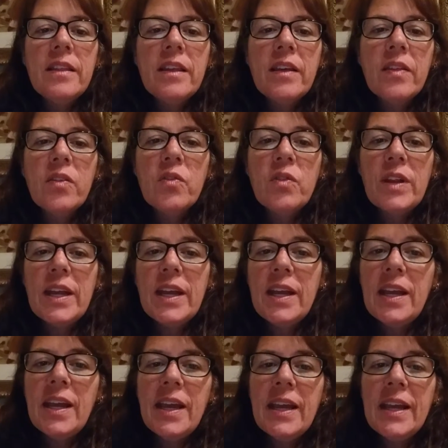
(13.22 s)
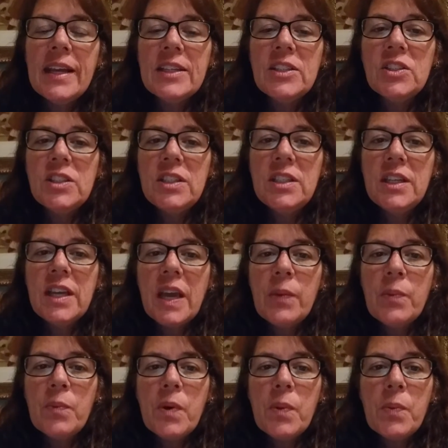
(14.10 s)
the other day, and she
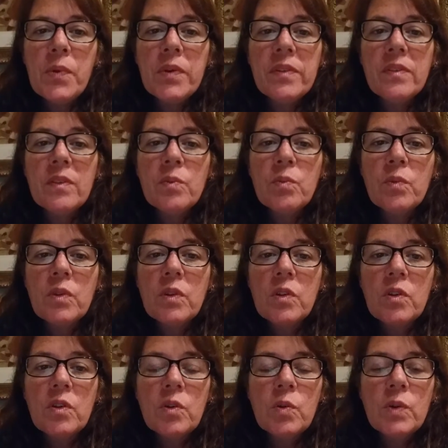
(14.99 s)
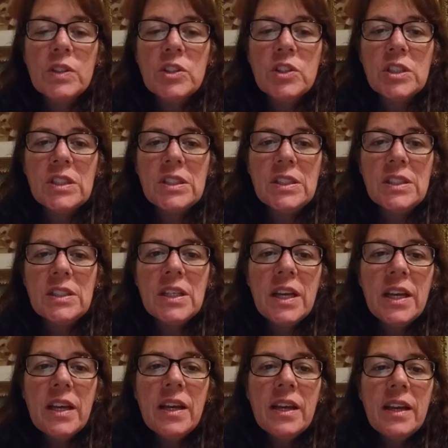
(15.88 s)
came up with some really good questions.
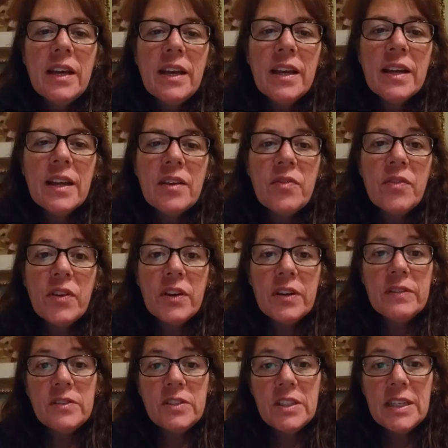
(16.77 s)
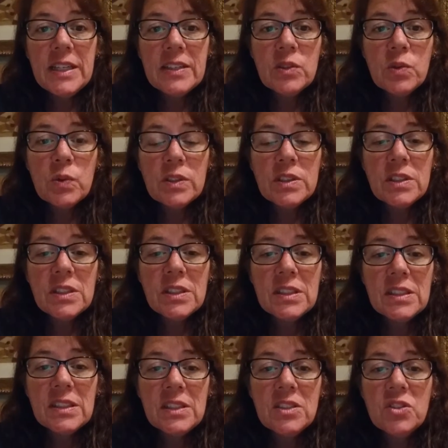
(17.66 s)
And I figured if she has
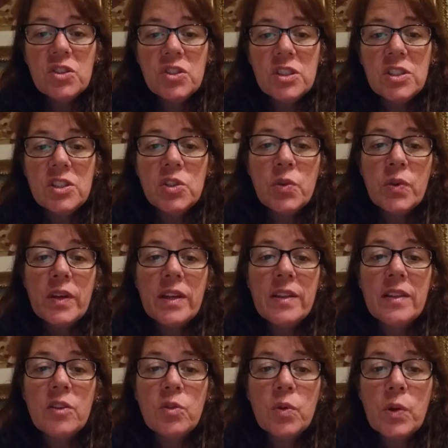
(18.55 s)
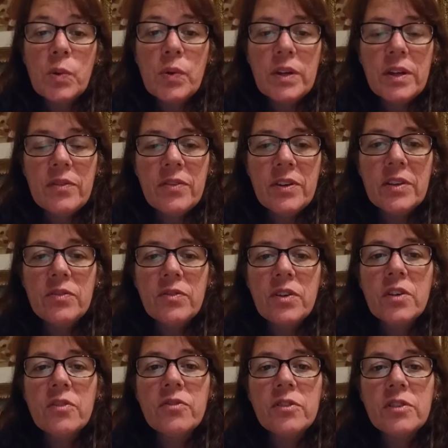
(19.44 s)
questions, since she's doing the 21-day fix
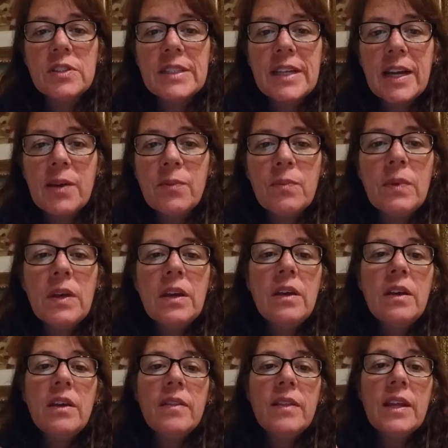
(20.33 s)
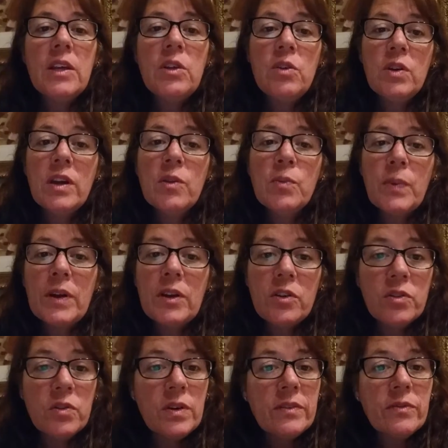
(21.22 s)
for her first time, that you guys might
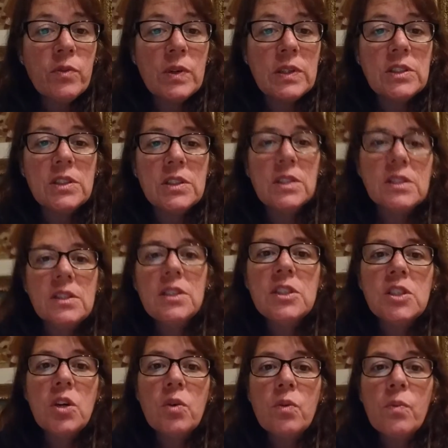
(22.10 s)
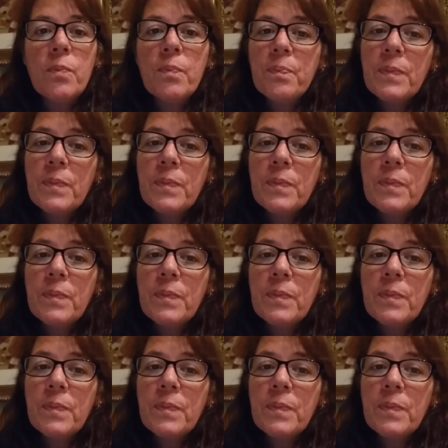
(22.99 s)
also have questions. So